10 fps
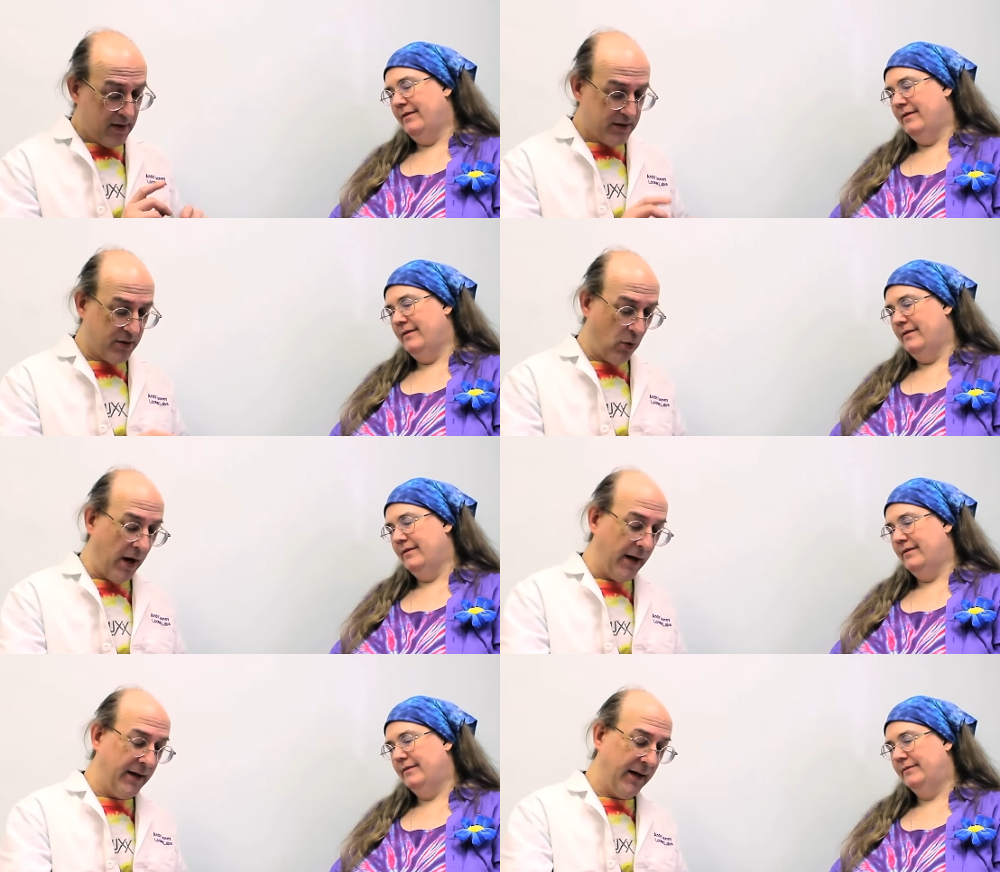Speaker 1: So what
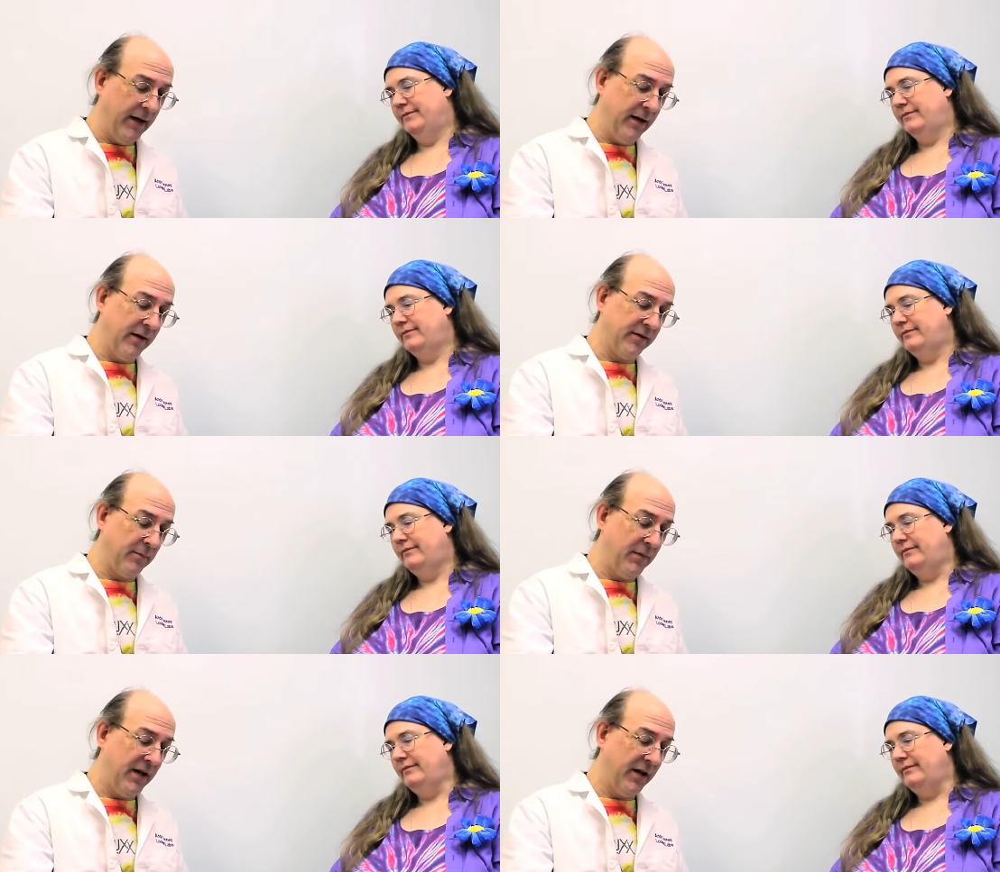I need is a
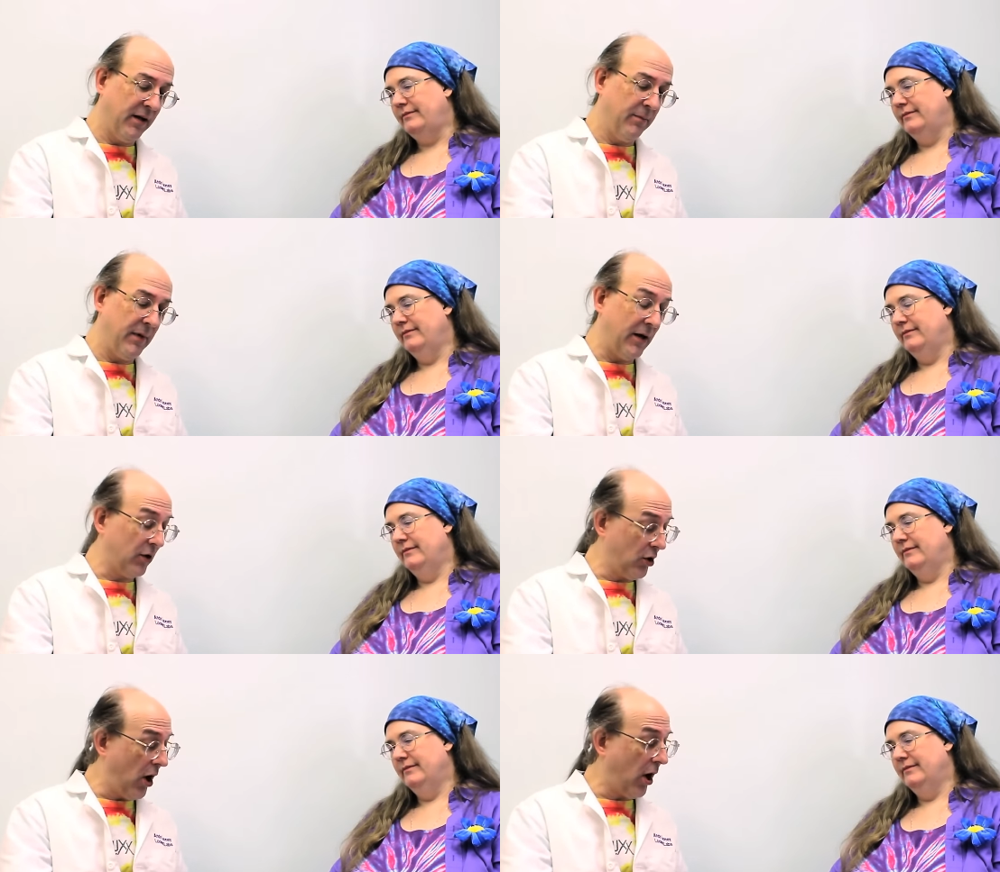medium and a
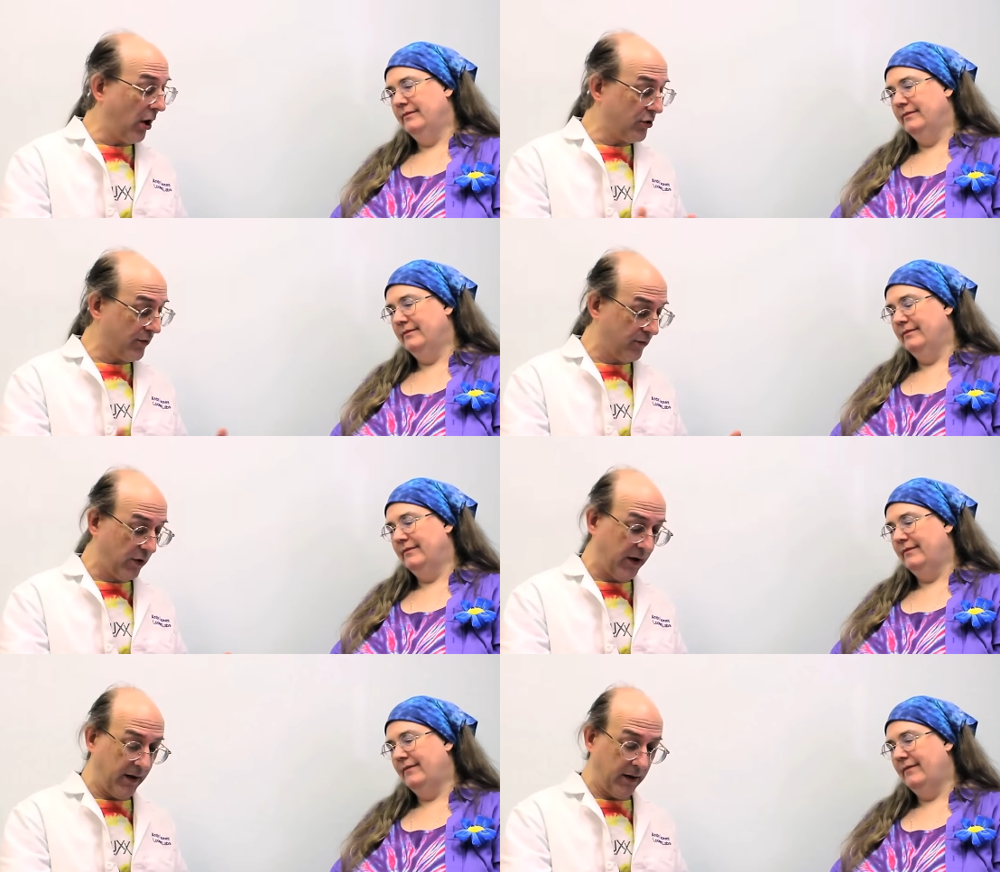large of
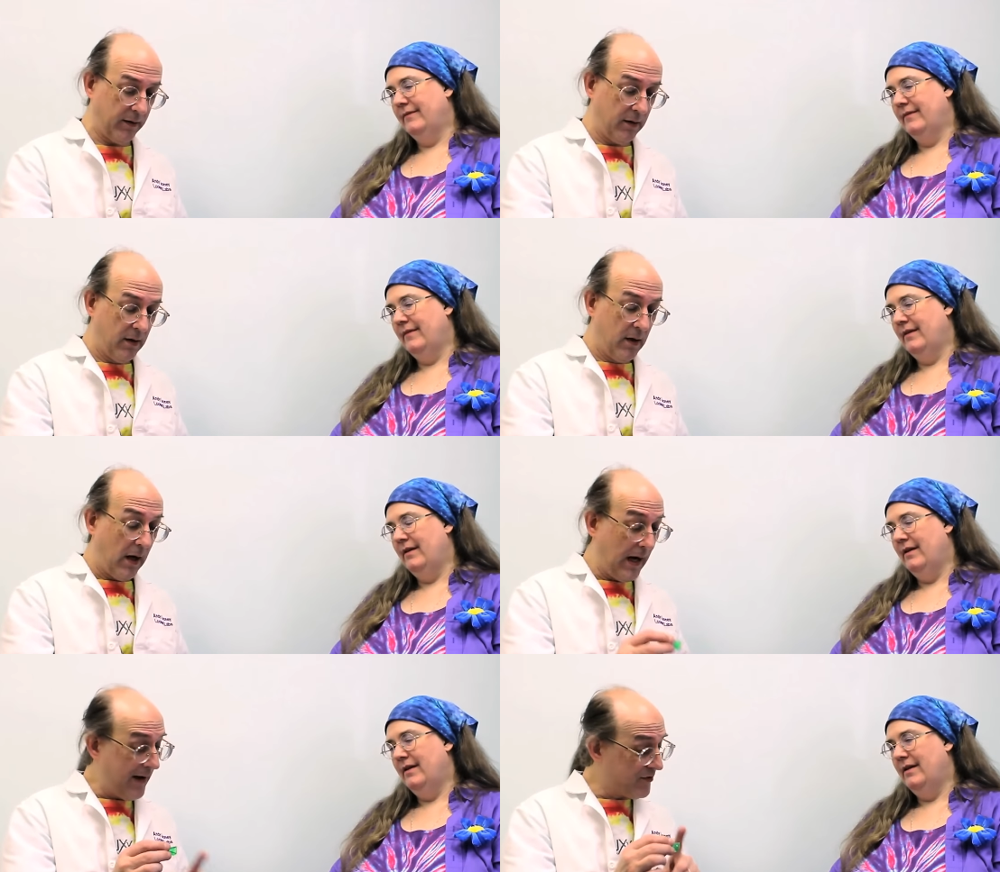green.
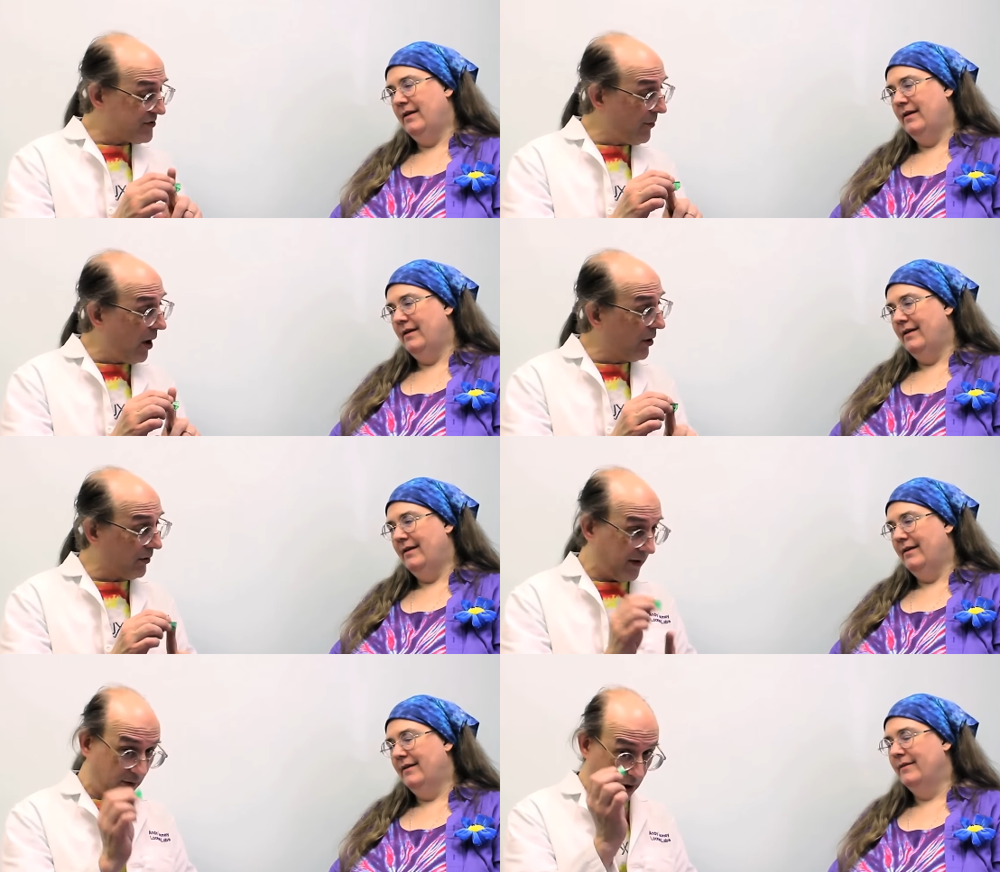I have a small
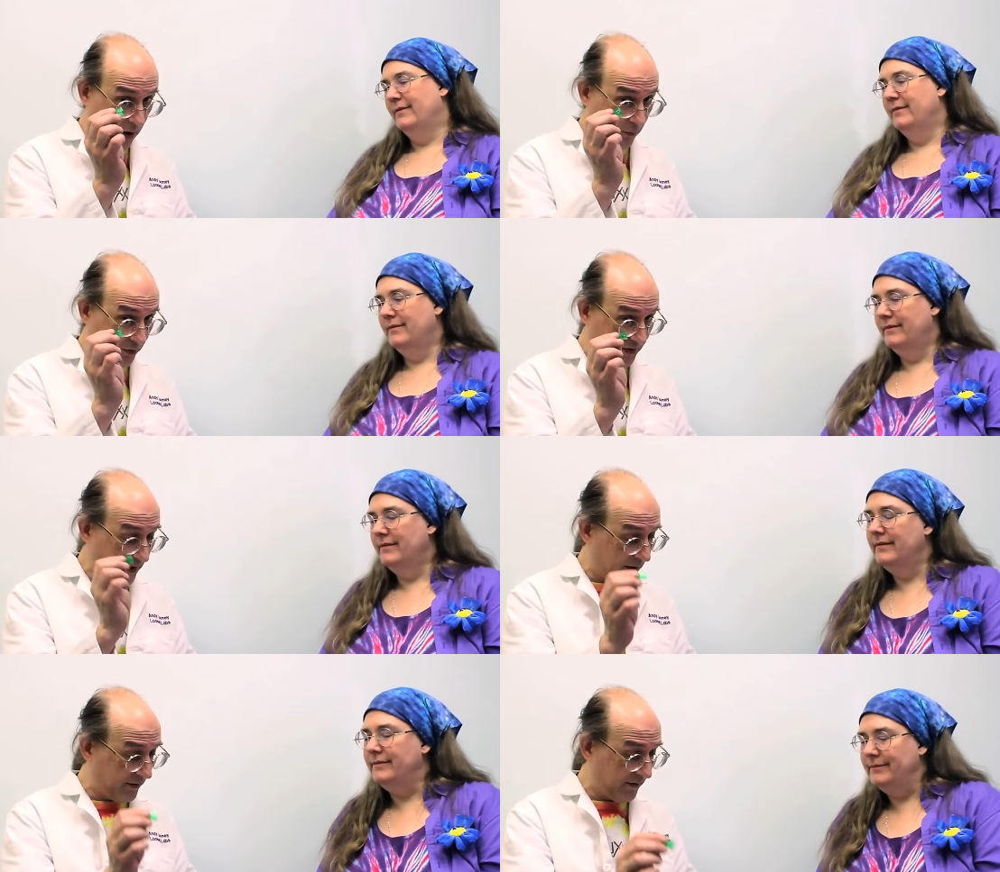green, the hard one to
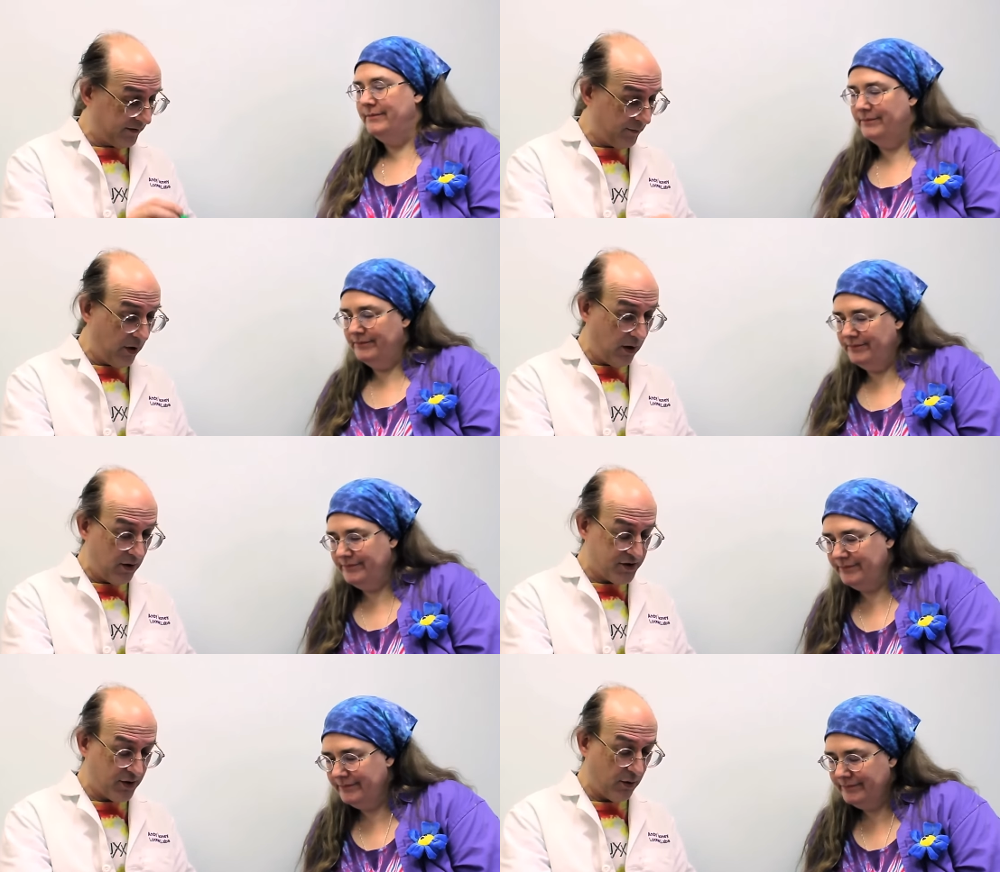get is the small.
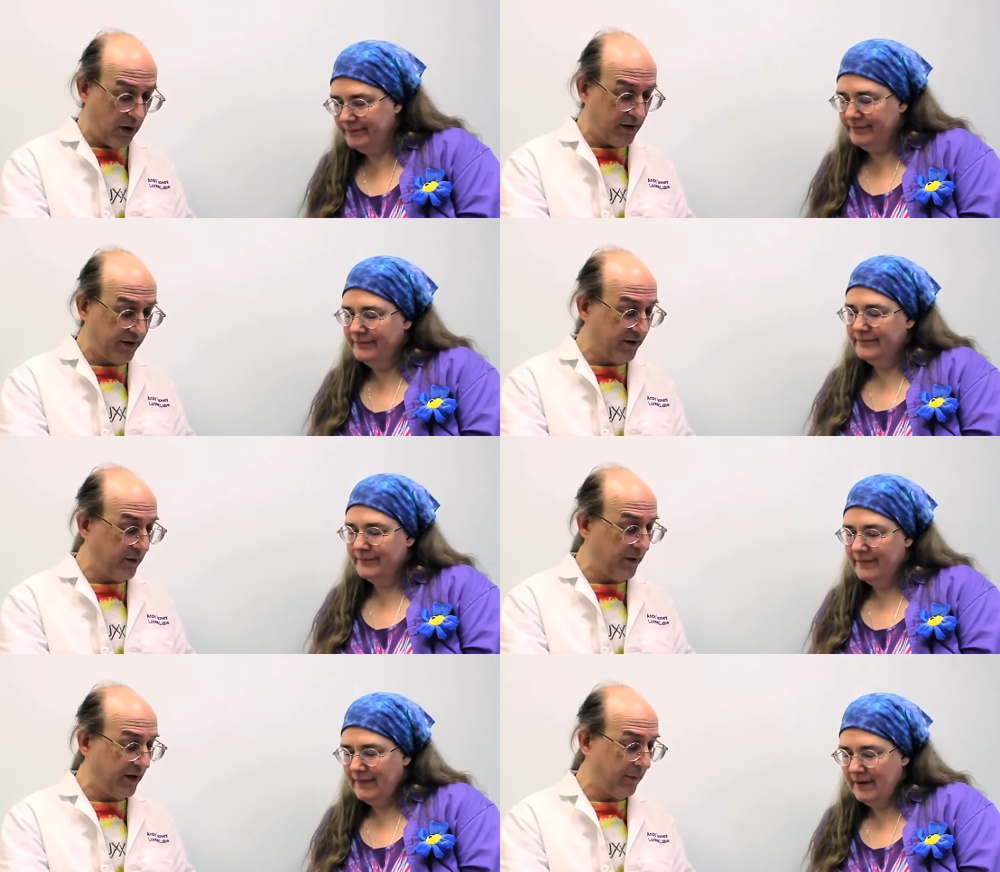So I just need a
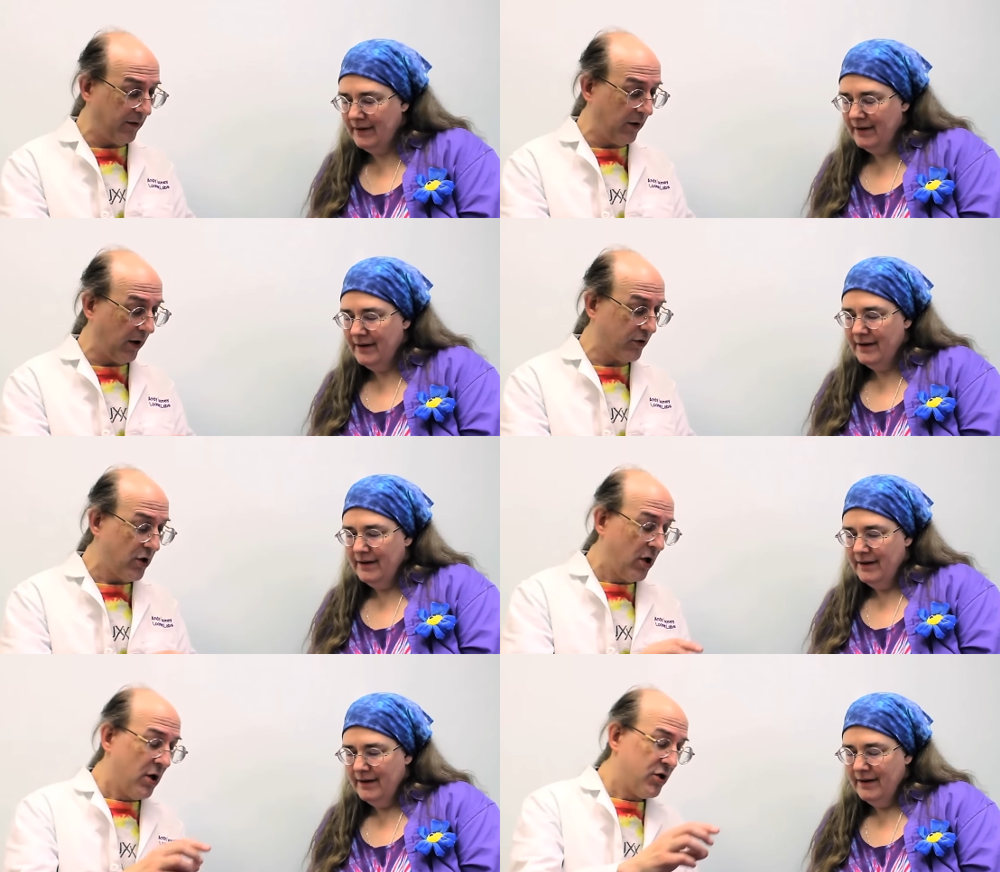medium and a large.
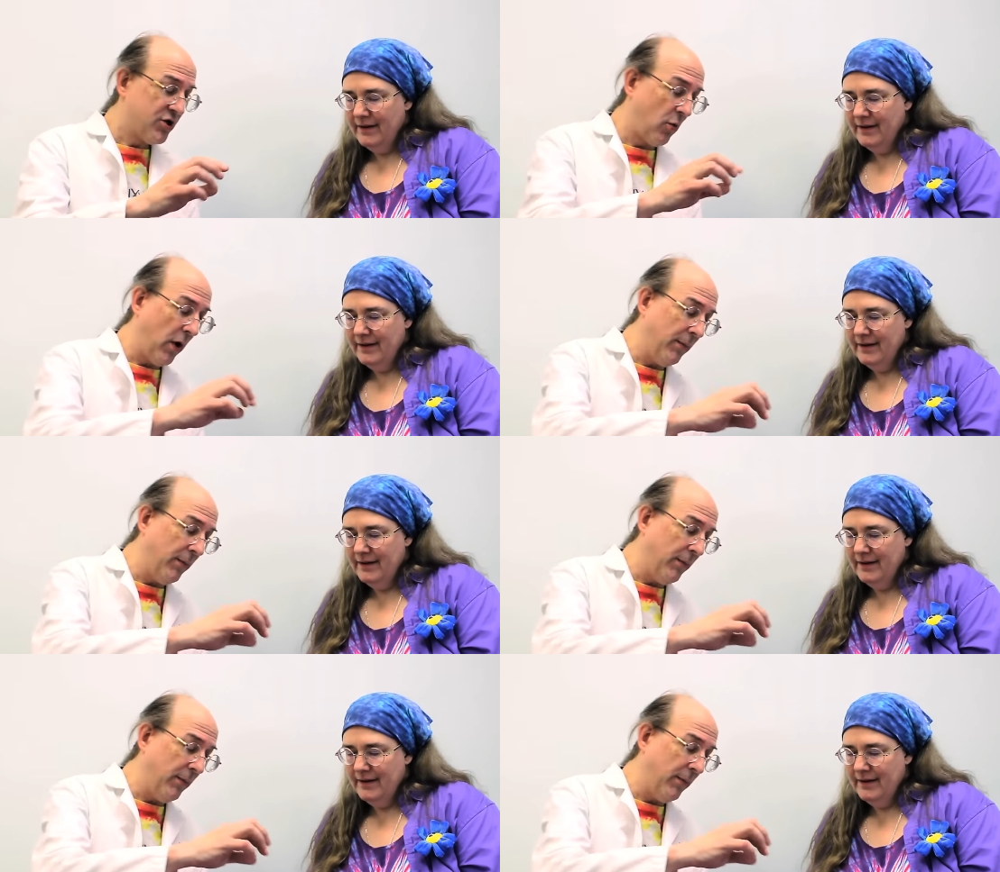So what